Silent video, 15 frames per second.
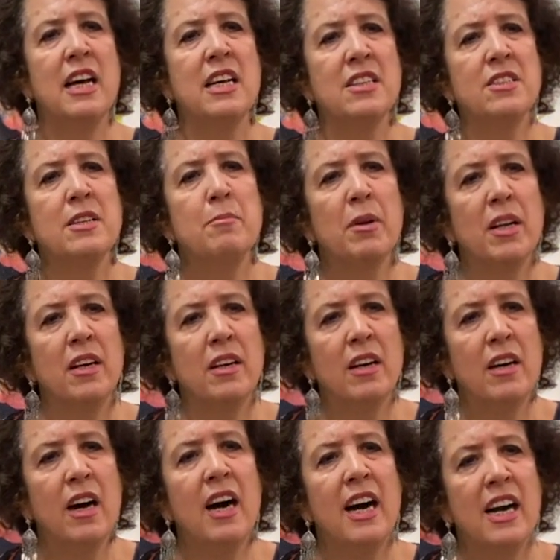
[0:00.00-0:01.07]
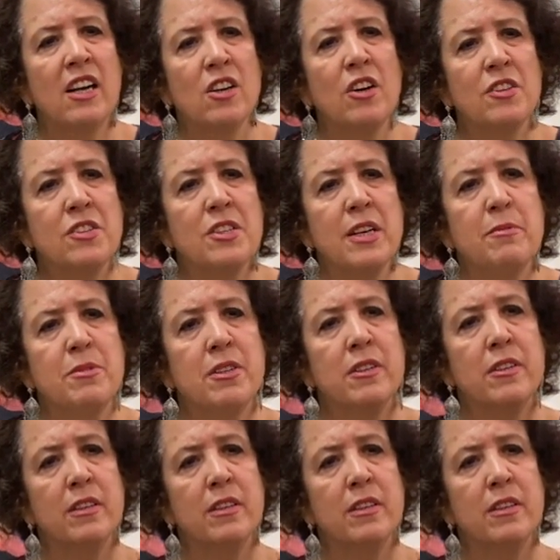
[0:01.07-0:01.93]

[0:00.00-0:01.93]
a similar art concept.